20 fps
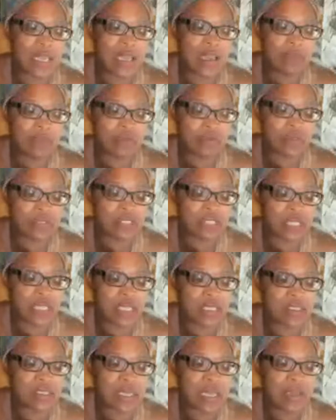after a
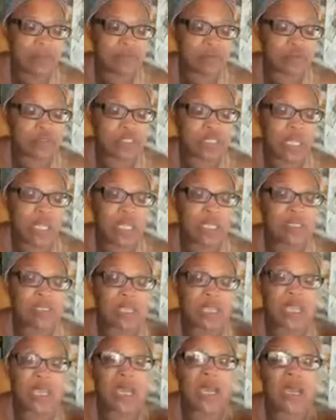chance after a chance,
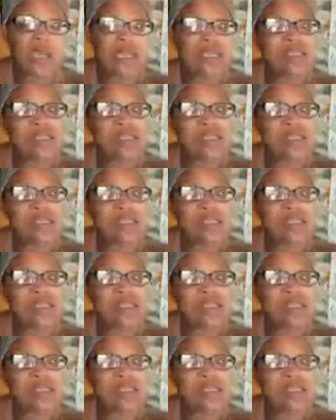and God has